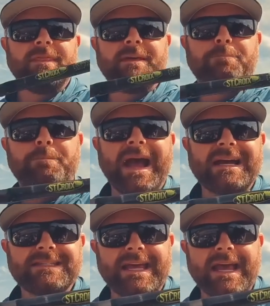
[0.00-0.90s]
the
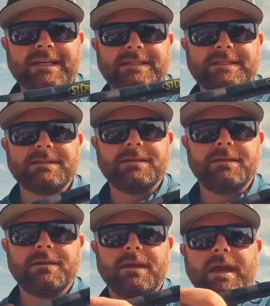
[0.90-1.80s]
Bass X.
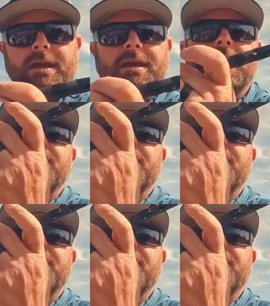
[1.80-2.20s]
Okay,